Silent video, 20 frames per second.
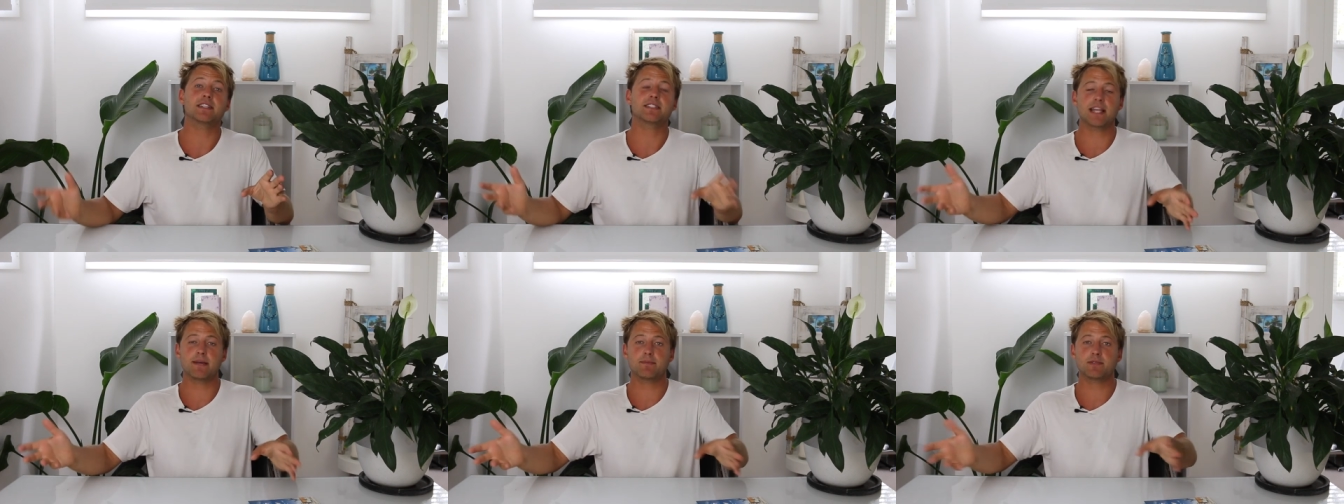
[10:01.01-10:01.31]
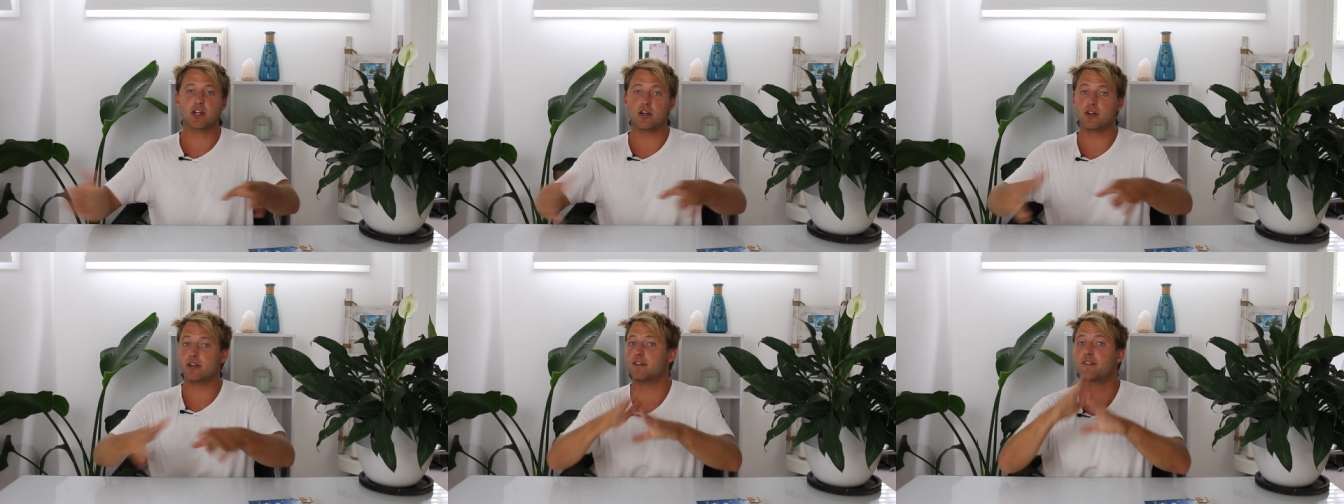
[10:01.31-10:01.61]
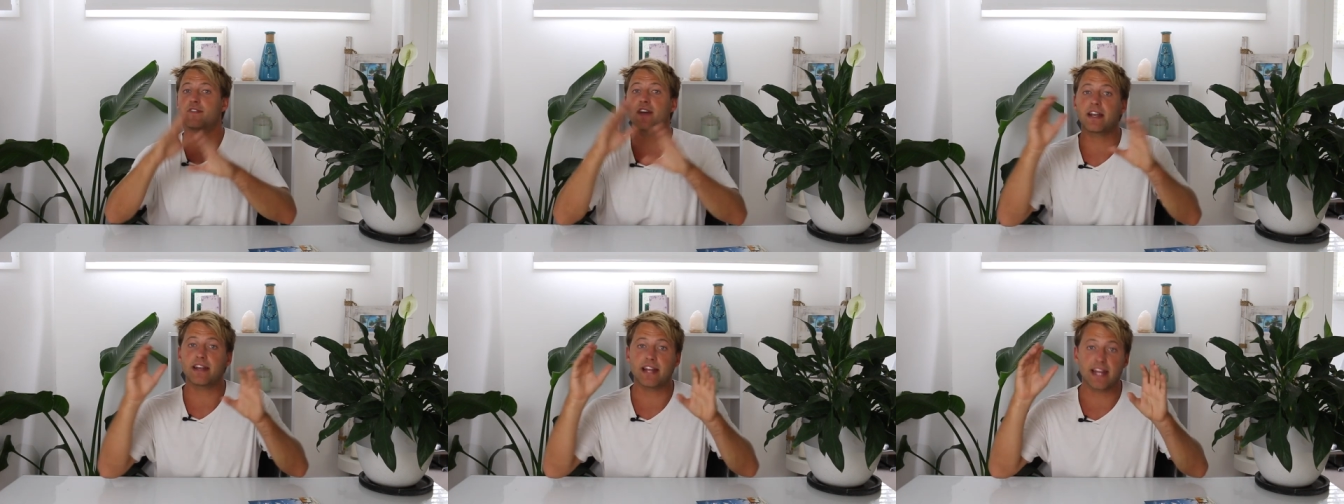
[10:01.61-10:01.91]
this episode or you
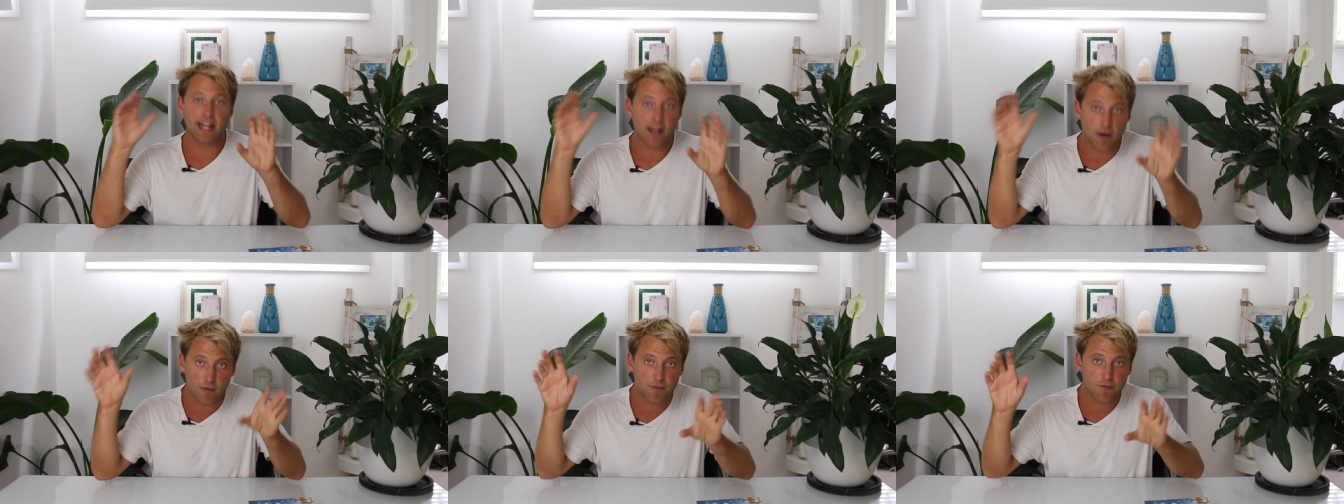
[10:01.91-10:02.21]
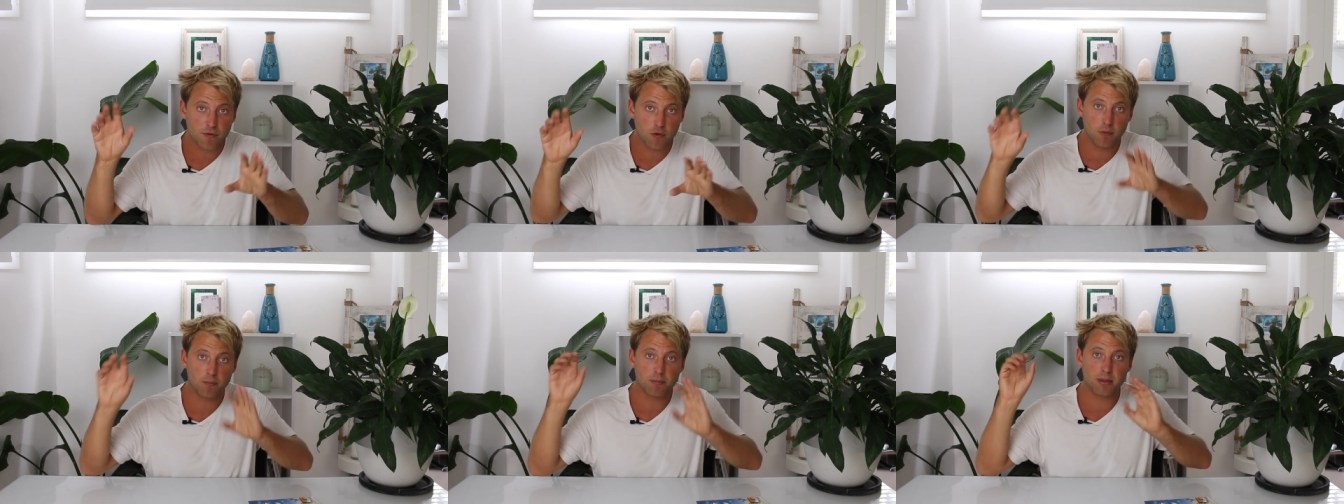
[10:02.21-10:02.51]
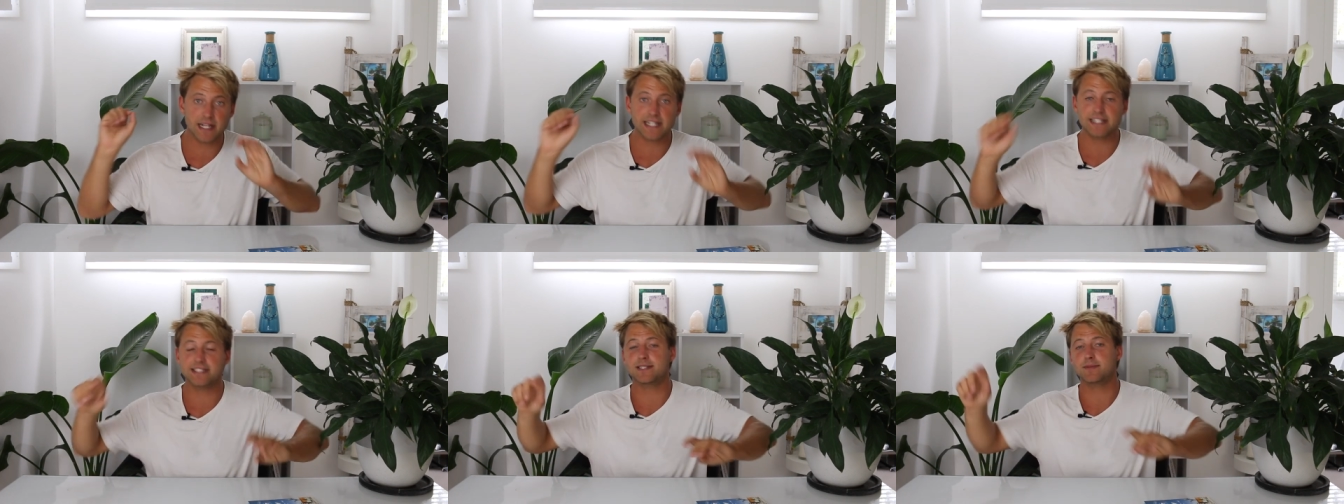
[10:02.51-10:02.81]
found it helpful,
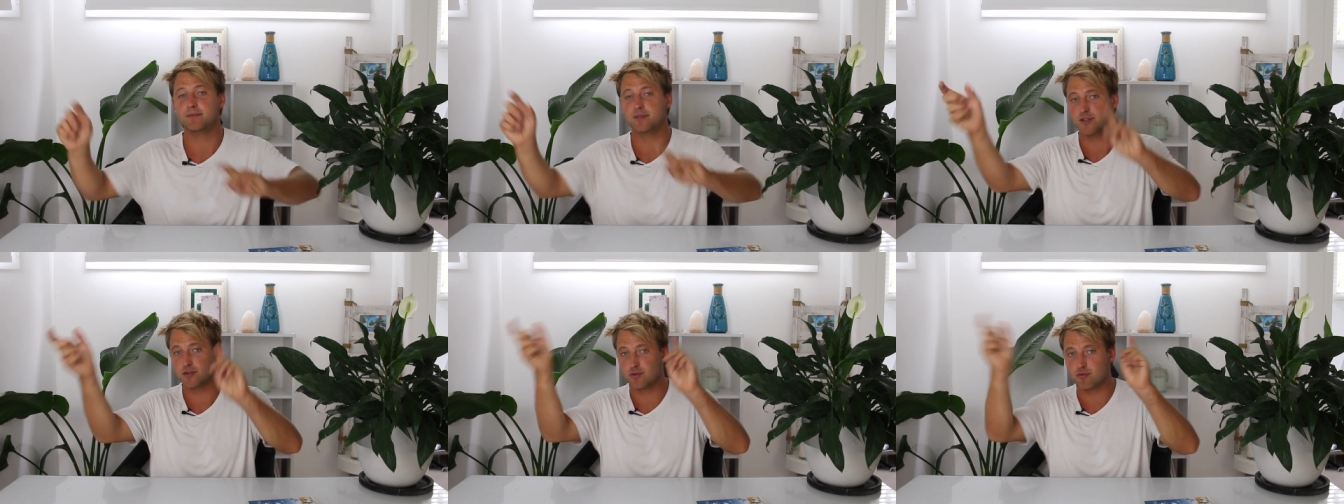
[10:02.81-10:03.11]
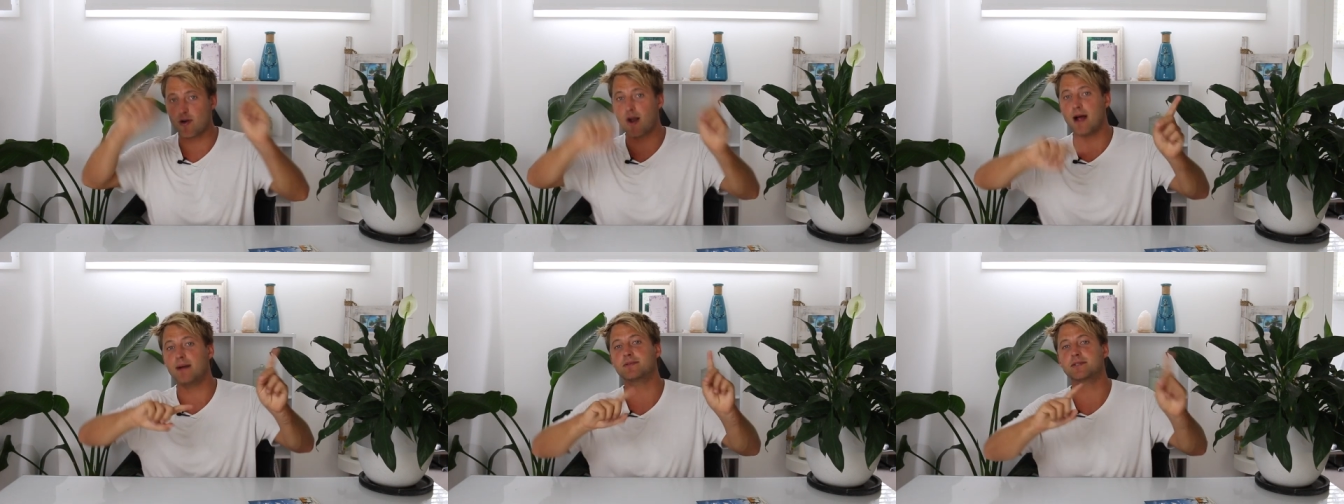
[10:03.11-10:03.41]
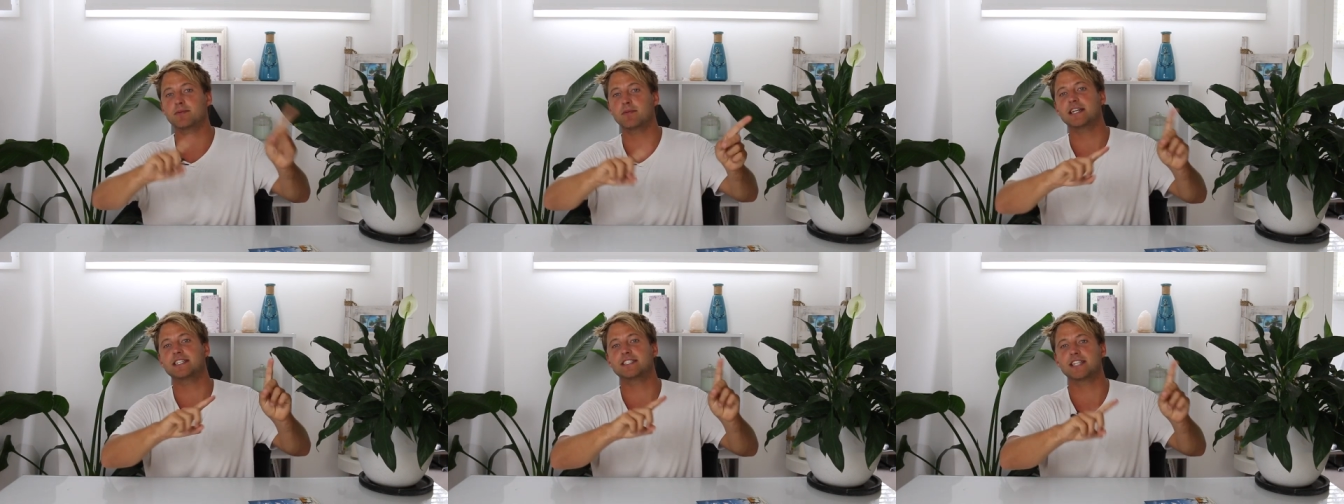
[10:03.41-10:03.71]
please subscribe
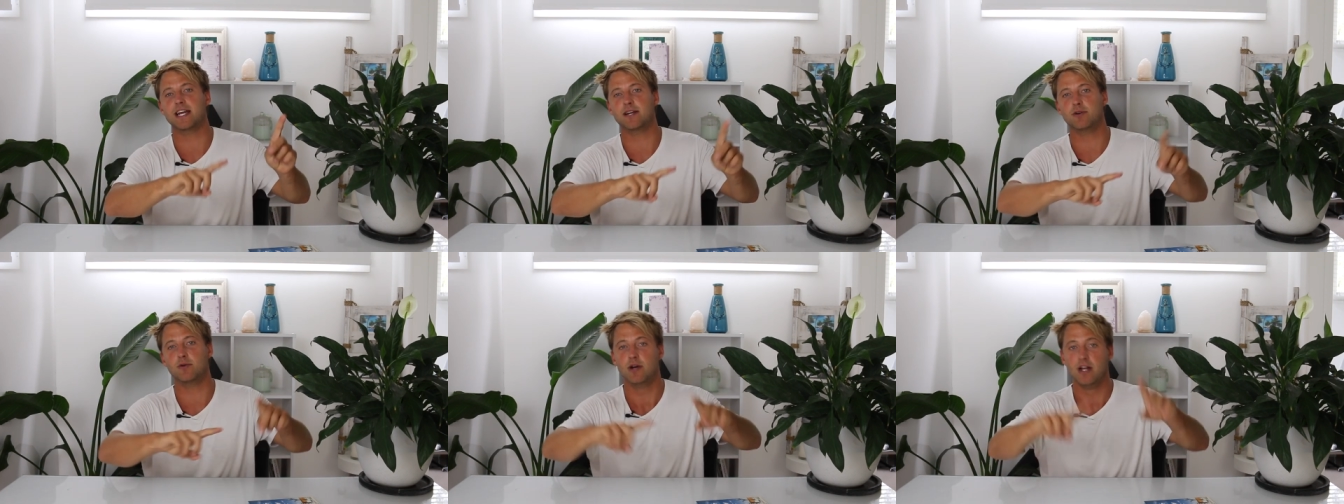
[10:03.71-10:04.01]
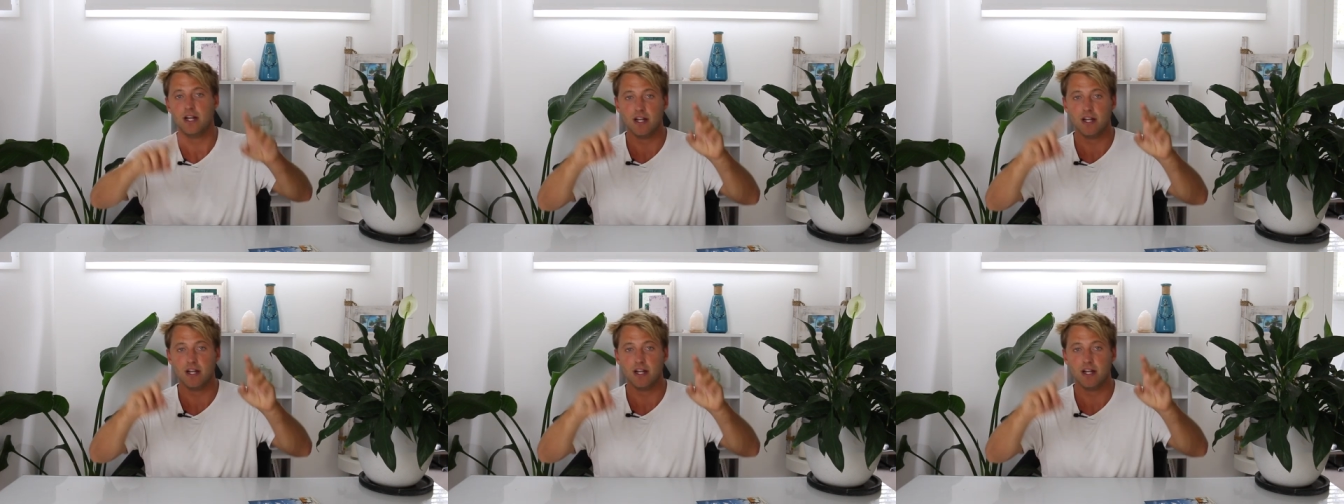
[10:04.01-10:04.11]
to my channel,